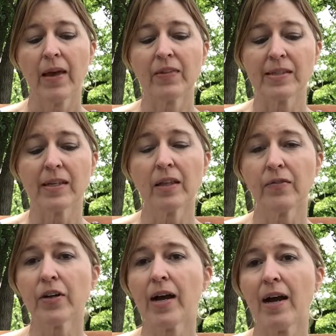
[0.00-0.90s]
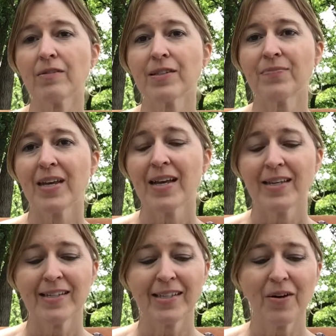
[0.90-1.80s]
the sale of your house.
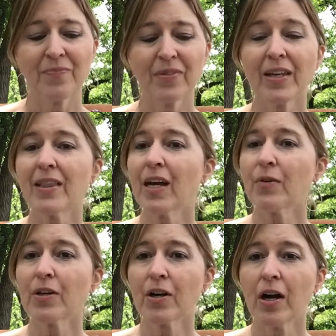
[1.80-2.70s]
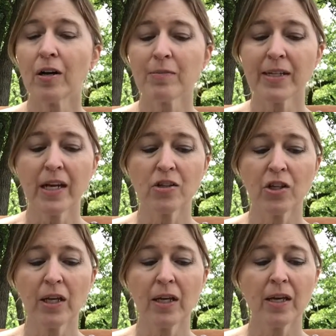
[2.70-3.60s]
So good luck with your home
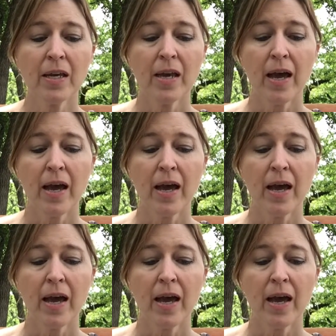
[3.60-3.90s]
staging.